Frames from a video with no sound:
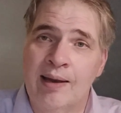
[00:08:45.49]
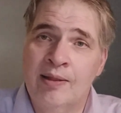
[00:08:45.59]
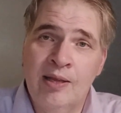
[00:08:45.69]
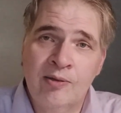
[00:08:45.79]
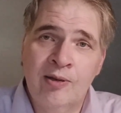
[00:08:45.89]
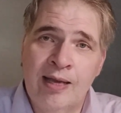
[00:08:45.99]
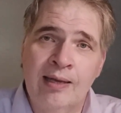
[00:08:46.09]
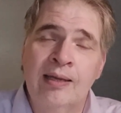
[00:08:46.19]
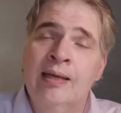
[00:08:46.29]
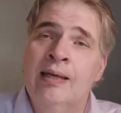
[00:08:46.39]
And then
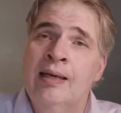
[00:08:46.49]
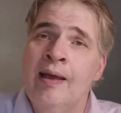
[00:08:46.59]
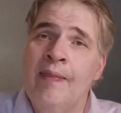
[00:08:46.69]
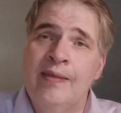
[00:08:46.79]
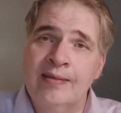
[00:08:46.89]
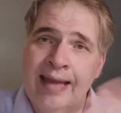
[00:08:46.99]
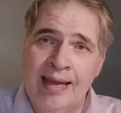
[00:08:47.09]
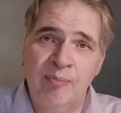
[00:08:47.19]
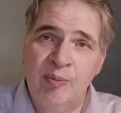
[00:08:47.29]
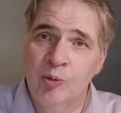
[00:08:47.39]
again, this
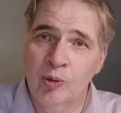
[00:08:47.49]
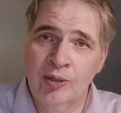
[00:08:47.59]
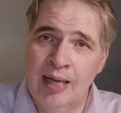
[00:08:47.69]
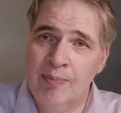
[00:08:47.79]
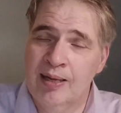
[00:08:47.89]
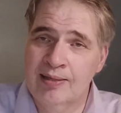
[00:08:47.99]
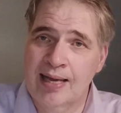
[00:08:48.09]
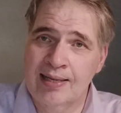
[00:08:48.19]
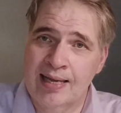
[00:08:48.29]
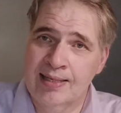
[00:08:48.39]
can be prototype
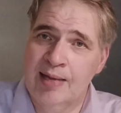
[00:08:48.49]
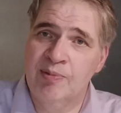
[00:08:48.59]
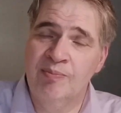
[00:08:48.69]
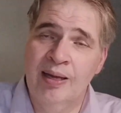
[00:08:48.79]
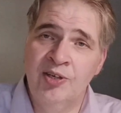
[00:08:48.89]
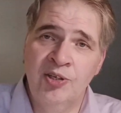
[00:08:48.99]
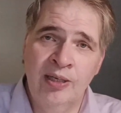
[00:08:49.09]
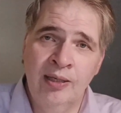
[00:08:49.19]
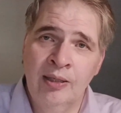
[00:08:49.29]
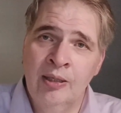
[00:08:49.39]
as I've been
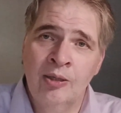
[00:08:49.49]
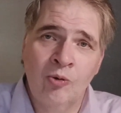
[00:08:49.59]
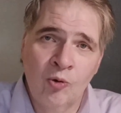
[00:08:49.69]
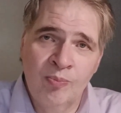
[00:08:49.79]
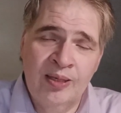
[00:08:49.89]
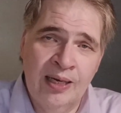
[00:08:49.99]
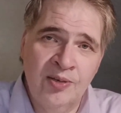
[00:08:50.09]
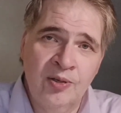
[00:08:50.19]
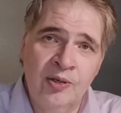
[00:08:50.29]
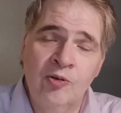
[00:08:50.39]
mentioning, or
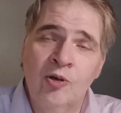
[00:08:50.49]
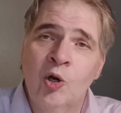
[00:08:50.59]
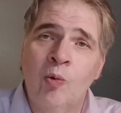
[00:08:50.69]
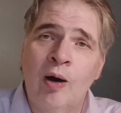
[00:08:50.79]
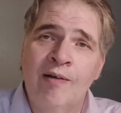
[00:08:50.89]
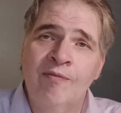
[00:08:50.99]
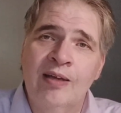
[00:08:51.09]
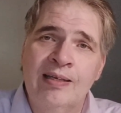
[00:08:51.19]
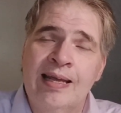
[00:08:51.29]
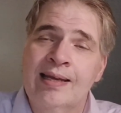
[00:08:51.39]
potentially you can go off
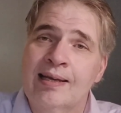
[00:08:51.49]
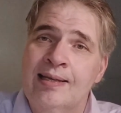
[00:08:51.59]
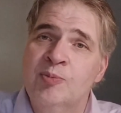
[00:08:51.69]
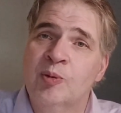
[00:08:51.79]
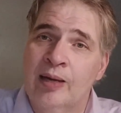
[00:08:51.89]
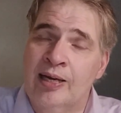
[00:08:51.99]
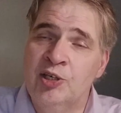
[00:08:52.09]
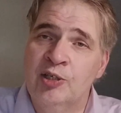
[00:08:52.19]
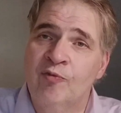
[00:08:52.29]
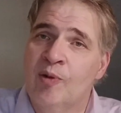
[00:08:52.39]
and take
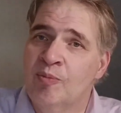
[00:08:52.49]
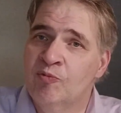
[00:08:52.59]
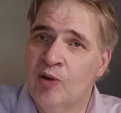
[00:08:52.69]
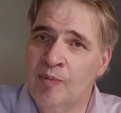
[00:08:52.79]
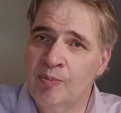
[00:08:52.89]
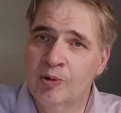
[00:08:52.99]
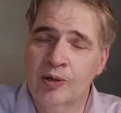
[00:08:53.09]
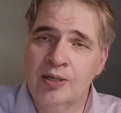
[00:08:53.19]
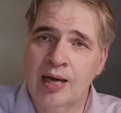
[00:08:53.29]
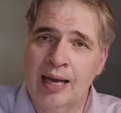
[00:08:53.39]
inspiration from the
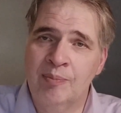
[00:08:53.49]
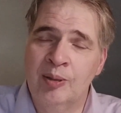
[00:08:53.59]
prototype